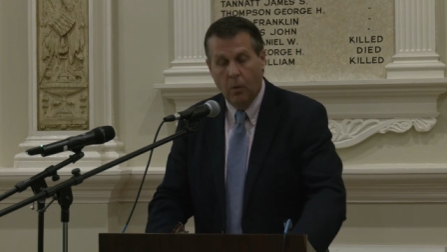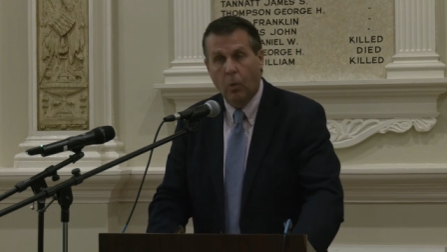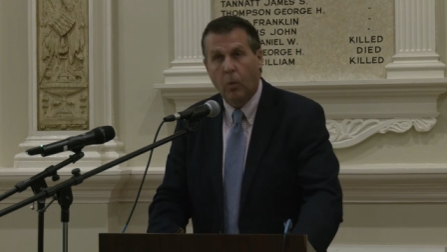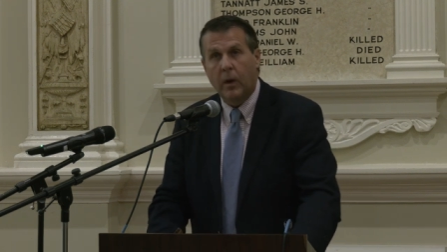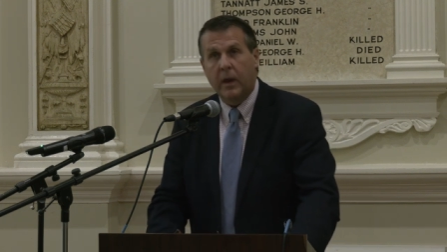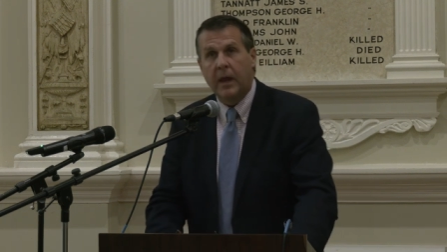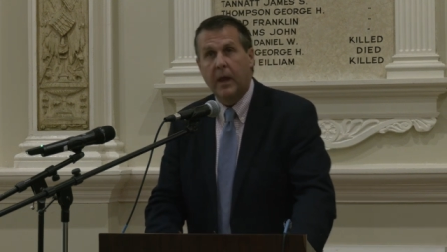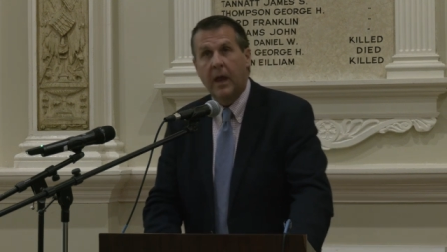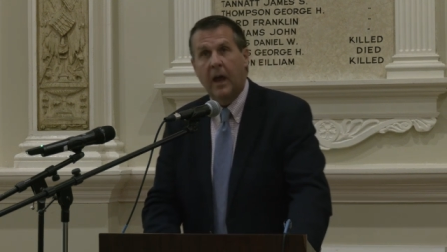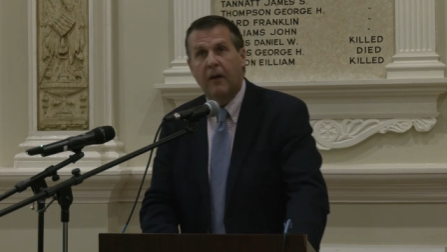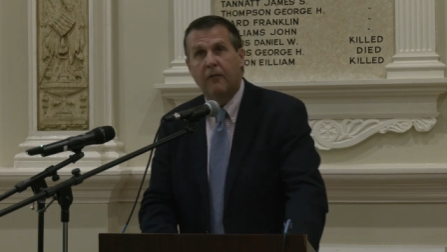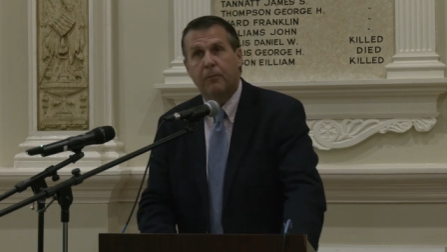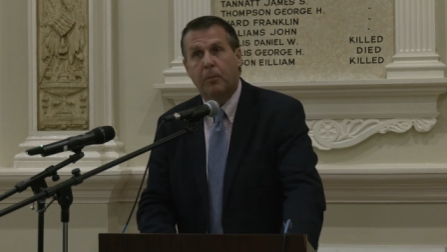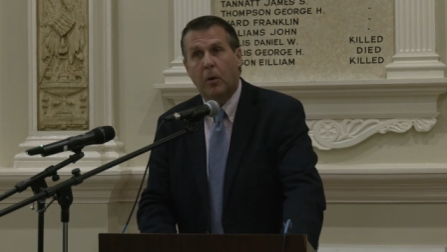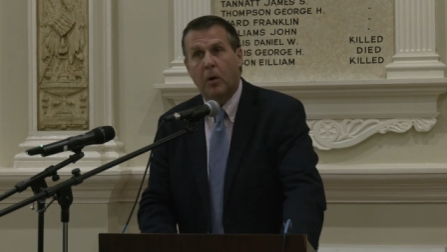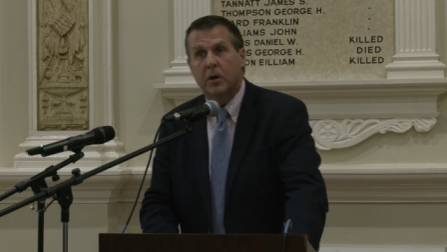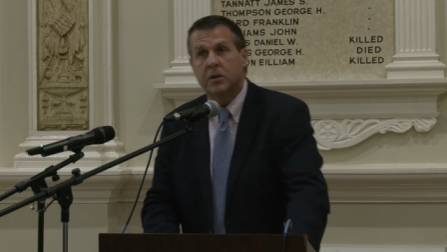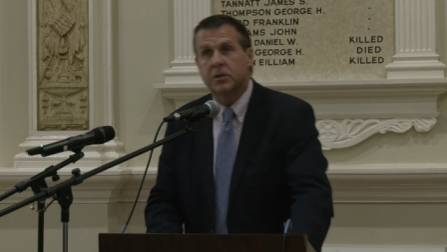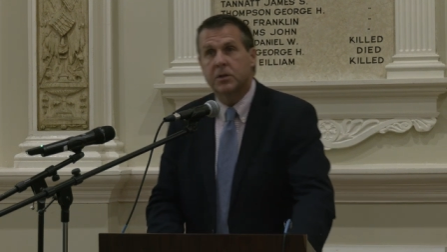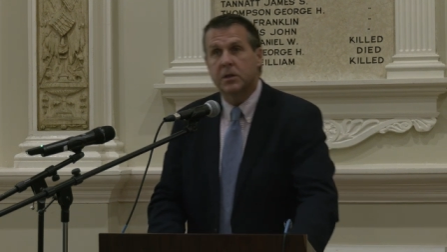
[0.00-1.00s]
we have
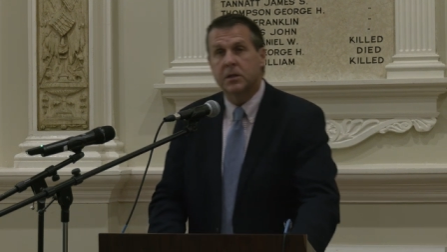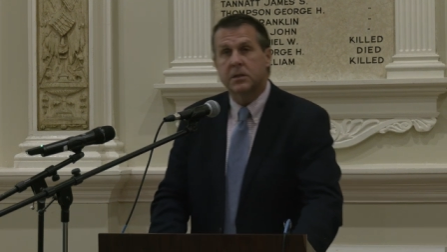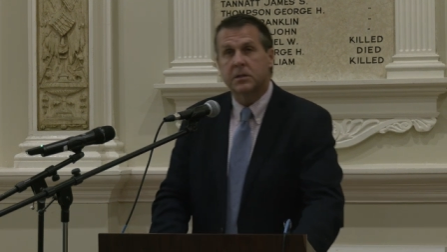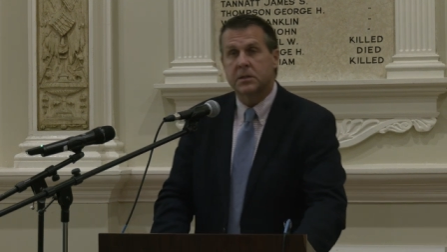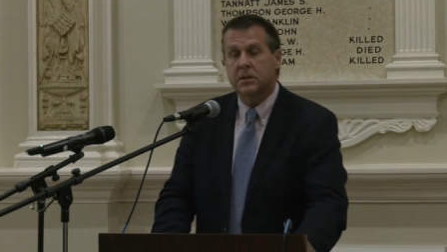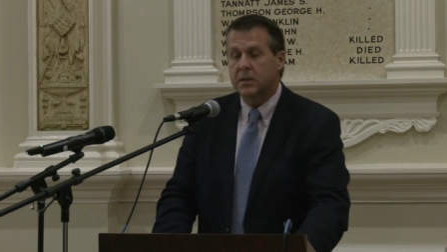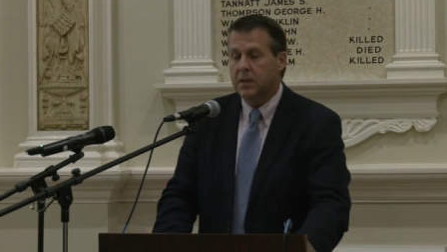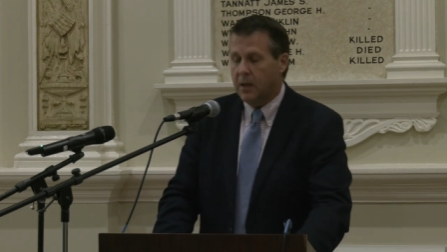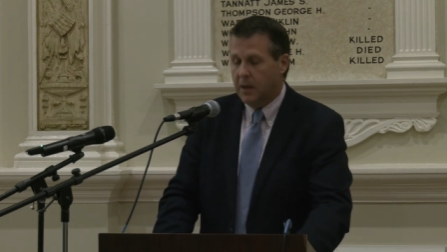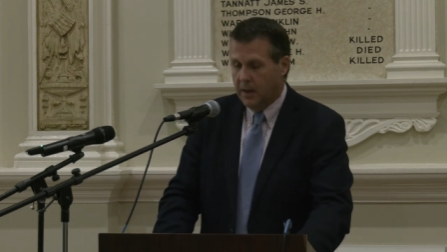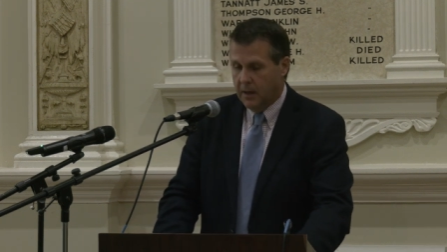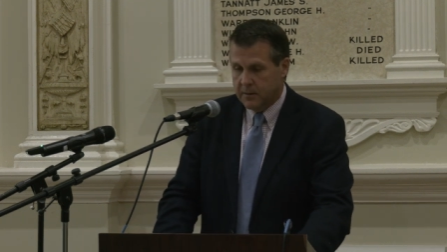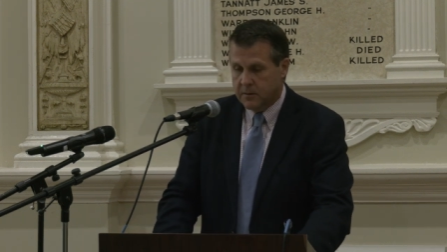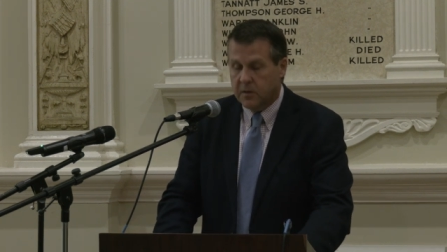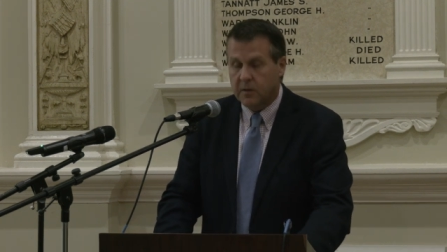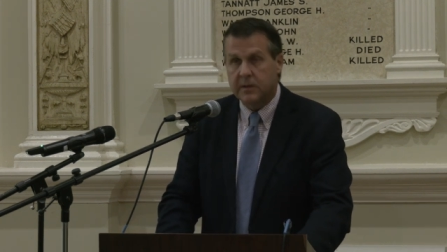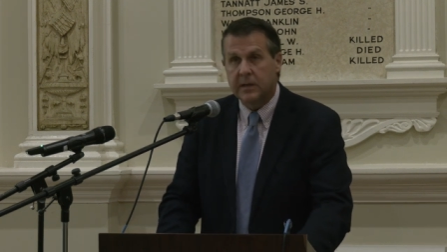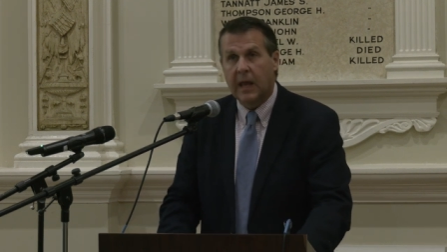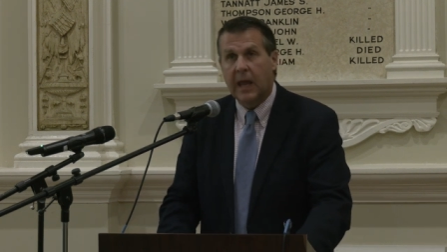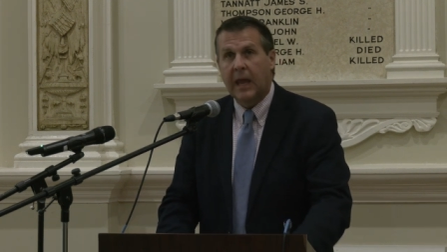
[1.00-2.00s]
purchased uh,
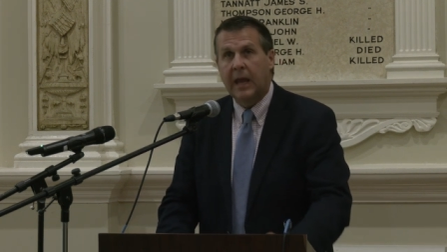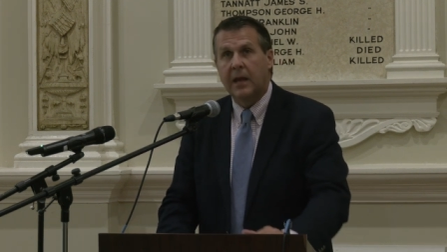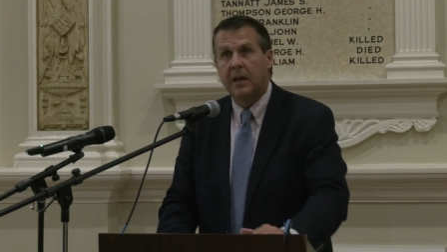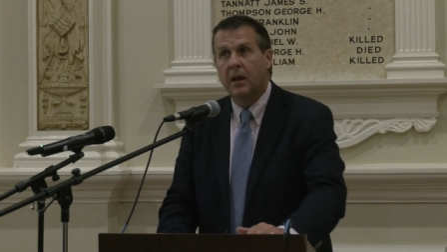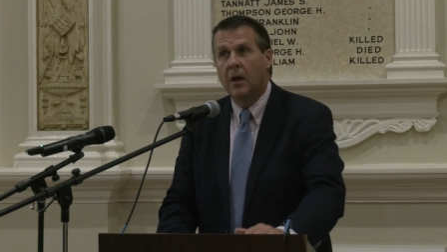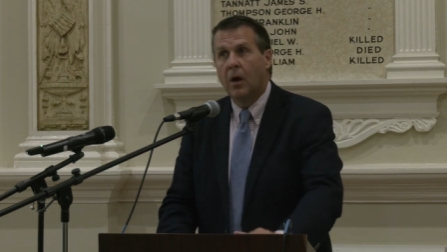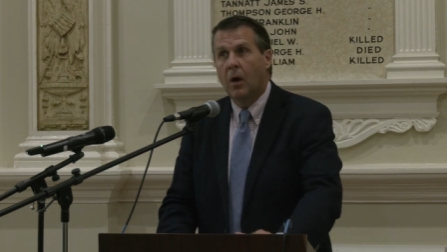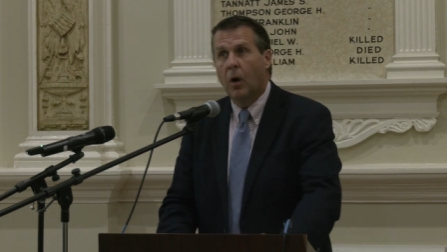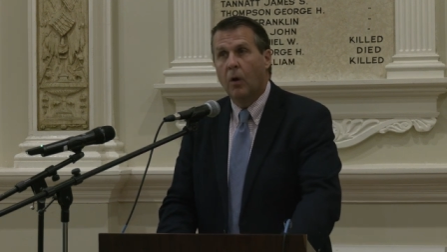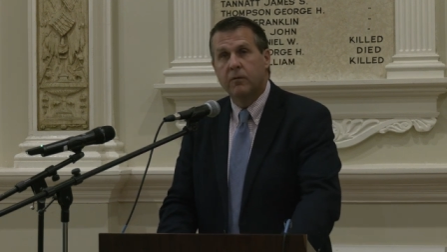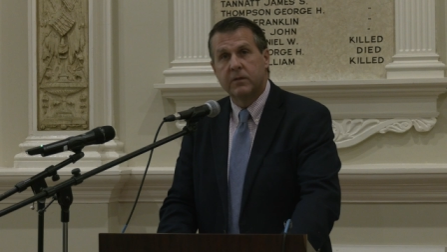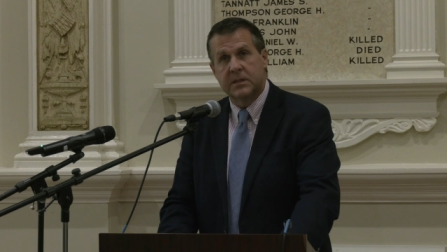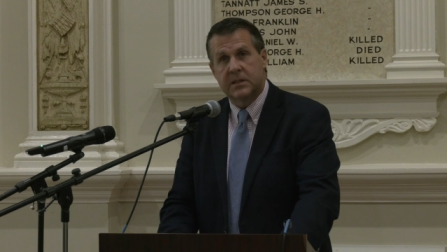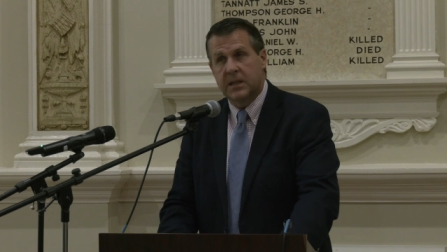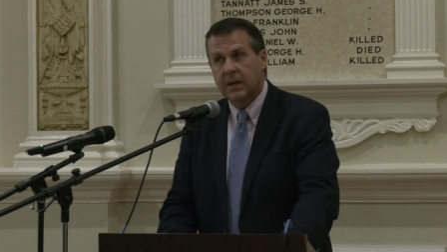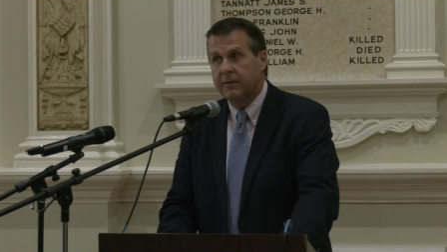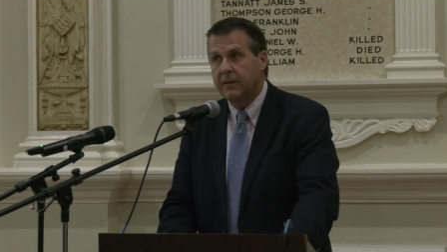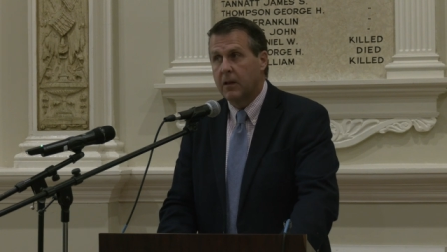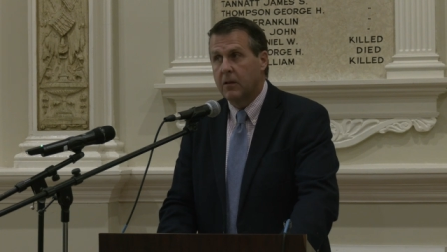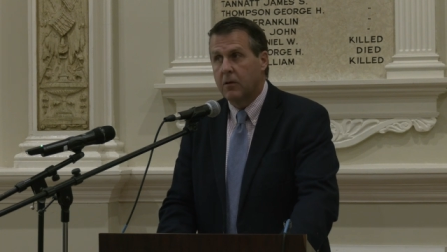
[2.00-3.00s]
to date over
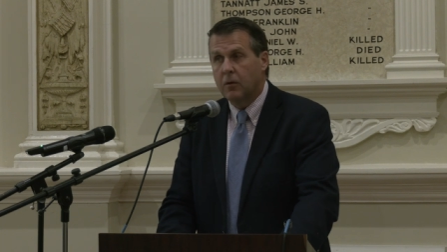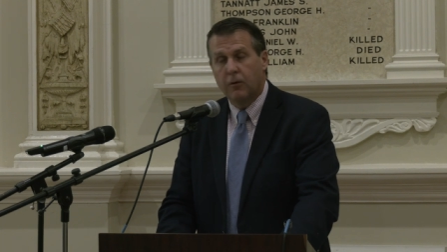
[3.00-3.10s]
72